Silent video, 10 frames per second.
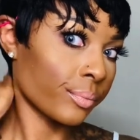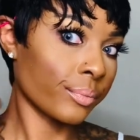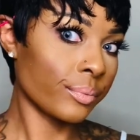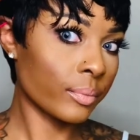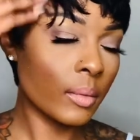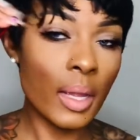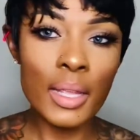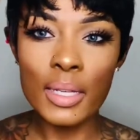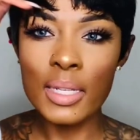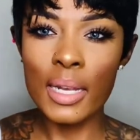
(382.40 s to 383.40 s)
Mm -hmm. And
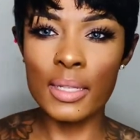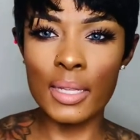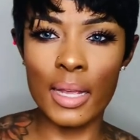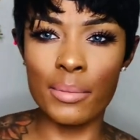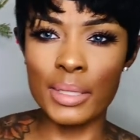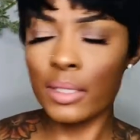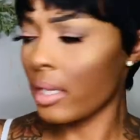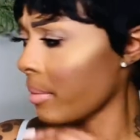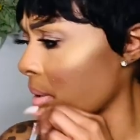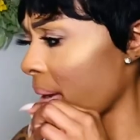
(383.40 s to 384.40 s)
get that entanglement to
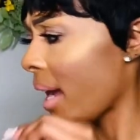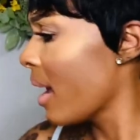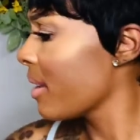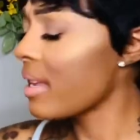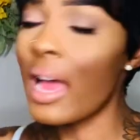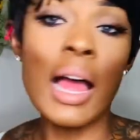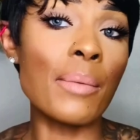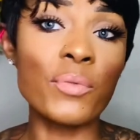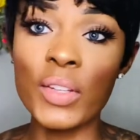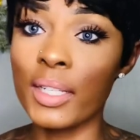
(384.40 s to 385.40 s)
shape the back. Y'all,
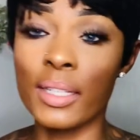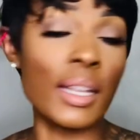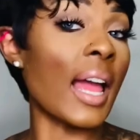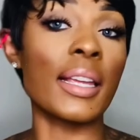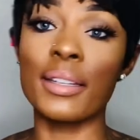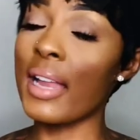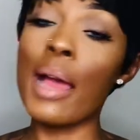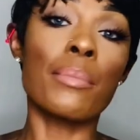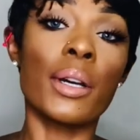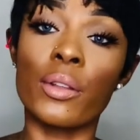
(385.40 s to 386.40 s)
I'm feeling like not
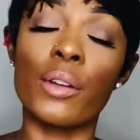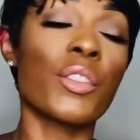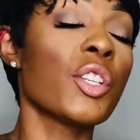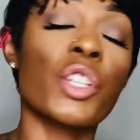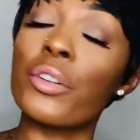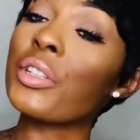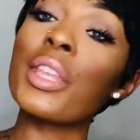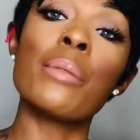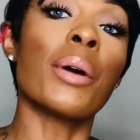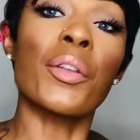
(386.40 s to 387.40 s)
mother of the church,
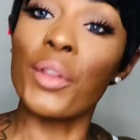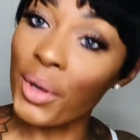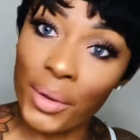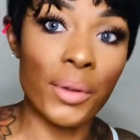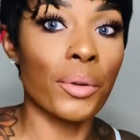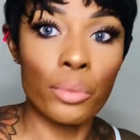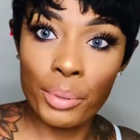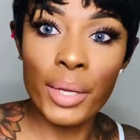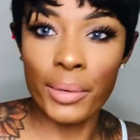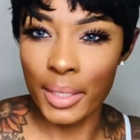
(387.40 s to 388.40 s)
the mother,
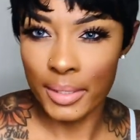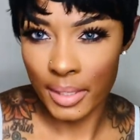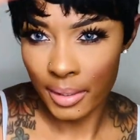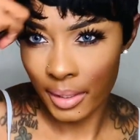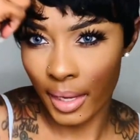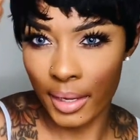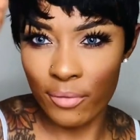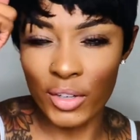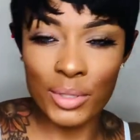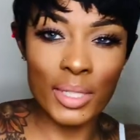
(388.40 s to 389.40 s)
period. Okay,
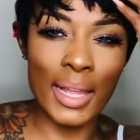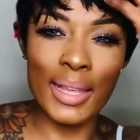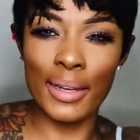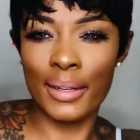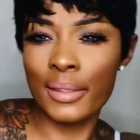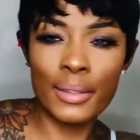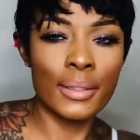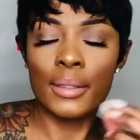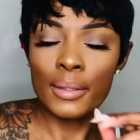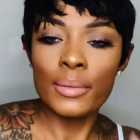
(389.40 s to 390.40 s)
first lady.
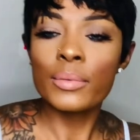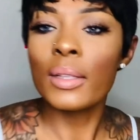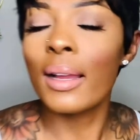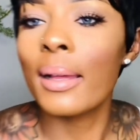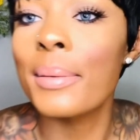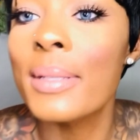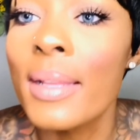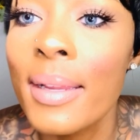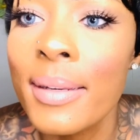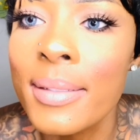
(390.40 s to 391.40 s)
I gotta be
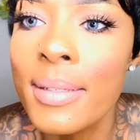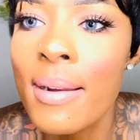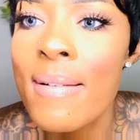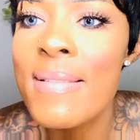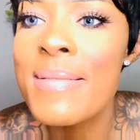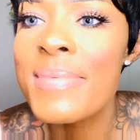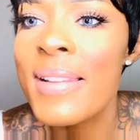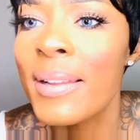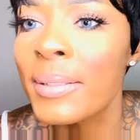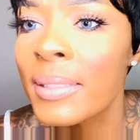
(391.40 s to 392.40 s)
sitting this darn lip
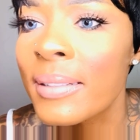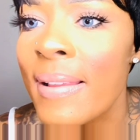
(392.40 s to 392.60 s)
gloss.